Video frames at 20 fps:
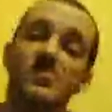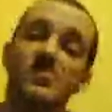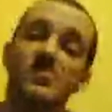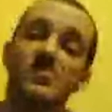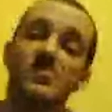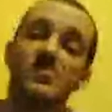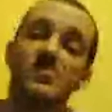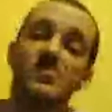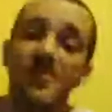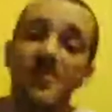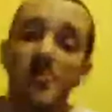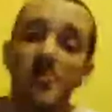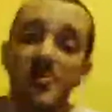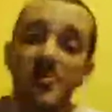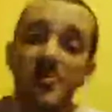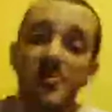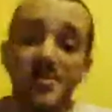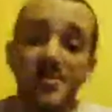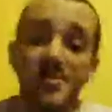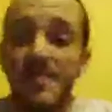Xavier is
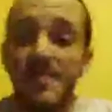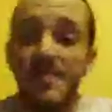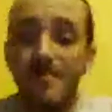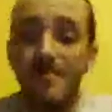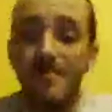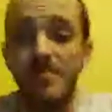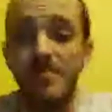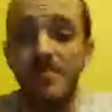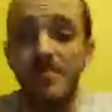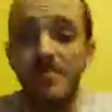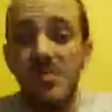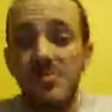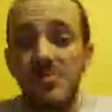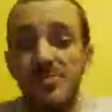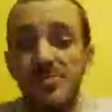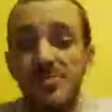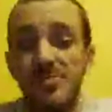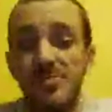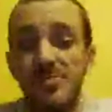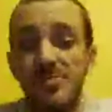his name.
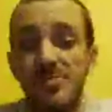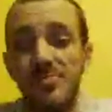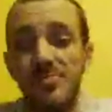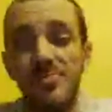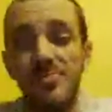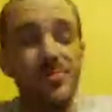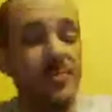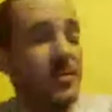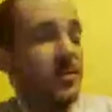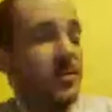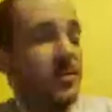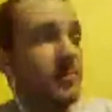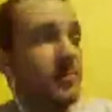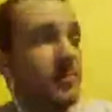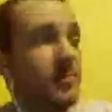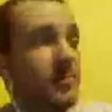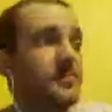That's who you're thinking.